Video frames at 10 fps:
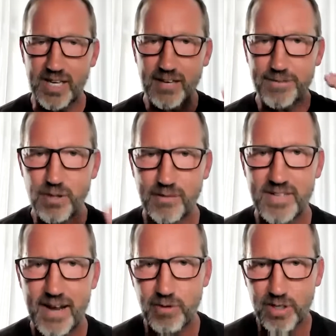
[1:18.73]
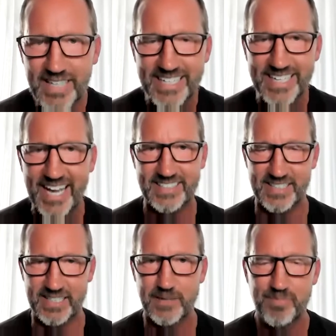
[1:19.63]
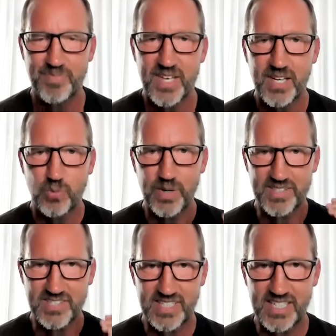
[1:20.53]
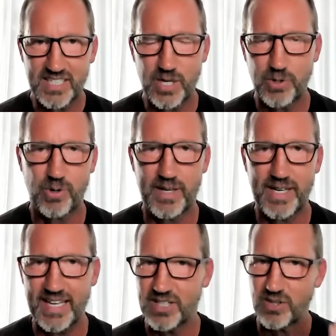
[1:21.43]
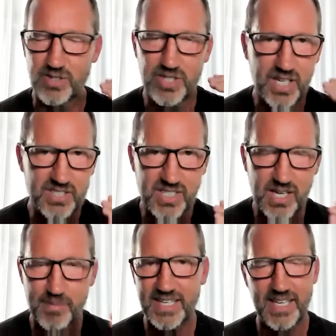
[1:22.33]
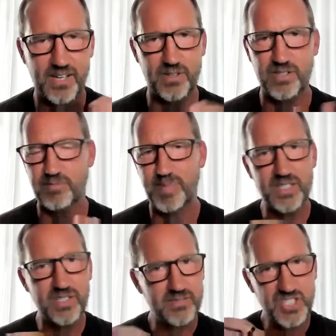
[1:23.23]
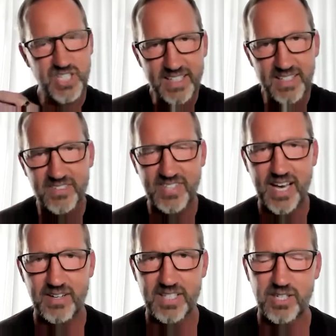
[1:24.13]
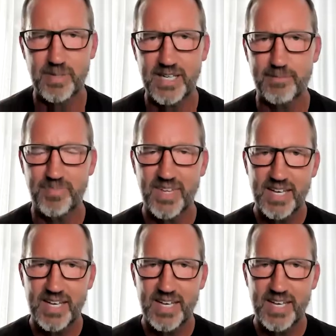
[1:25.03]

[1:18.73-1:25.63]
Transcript: If you have never connected with Seek, Go, Create, and you're just coming in or you've been checking us out a little bit,